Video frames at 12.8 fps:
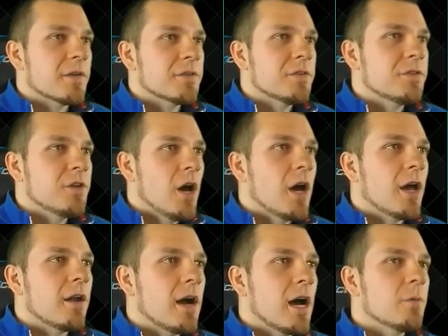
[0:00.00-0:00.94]
This is
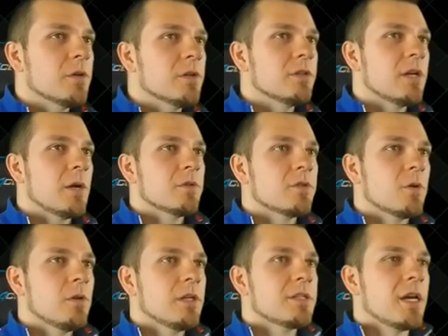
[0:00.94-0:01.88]
good. I will. I will
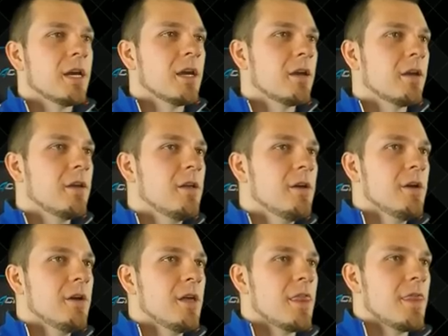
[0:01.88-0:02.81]
totally take
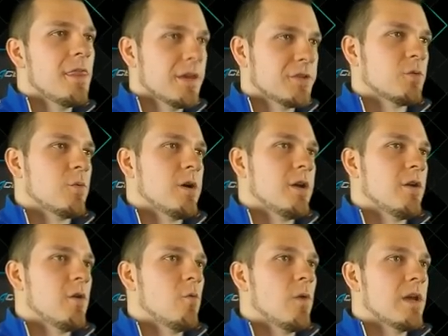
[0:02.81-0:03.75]
this one.
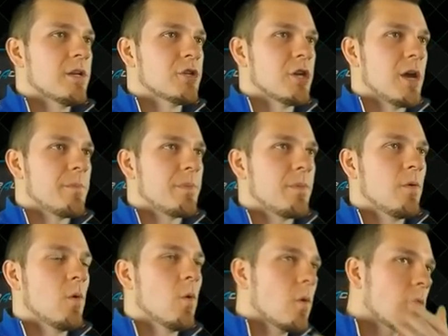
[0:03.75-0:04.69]
Wing chip.
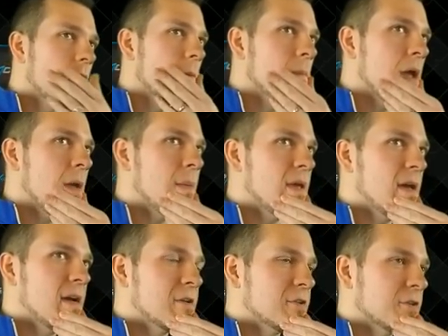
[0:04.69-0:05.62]
Or
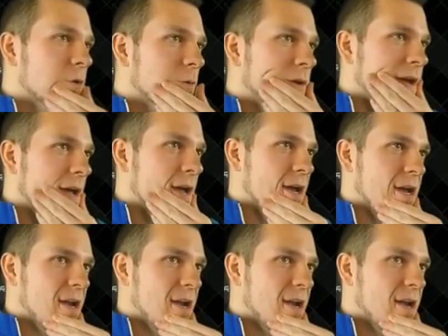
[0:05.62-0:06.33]
maybe I should wait.